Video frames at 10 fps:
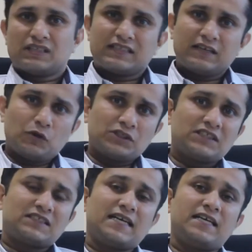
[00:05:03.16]
There was a
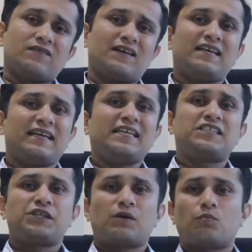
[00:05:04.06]
set where
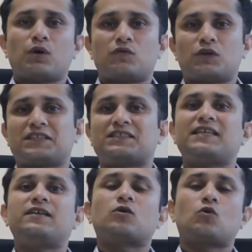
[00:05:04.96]
each number was
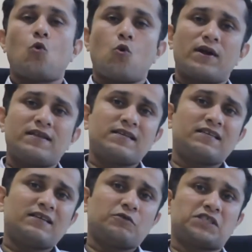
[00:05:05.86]
assigned a code and
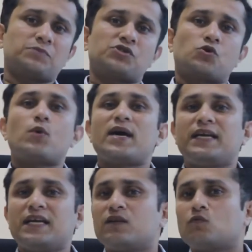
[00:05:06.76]
then there was some
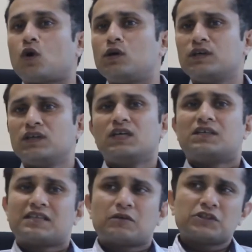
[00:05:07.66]
squaring involved.
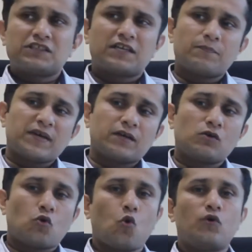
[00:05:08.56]
That was a
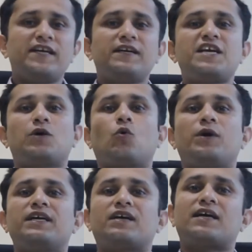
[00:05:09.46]
typical coding
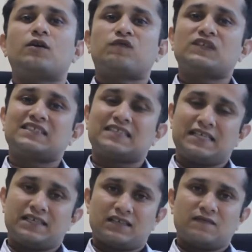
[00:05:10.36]
decoding kind of a
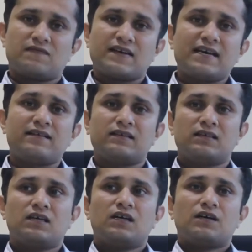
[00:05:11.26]
set where
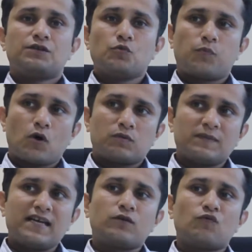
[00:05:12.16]
you
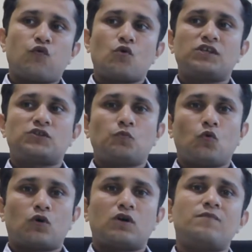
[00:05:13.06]
probably had to focus
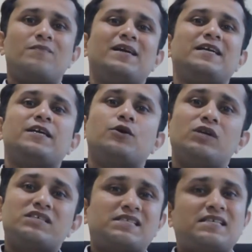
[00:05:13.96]
more on
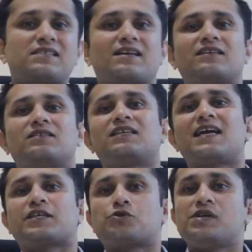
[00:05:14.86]
meticulousness rather than
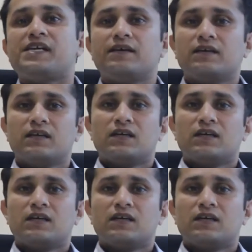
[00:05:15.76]
actually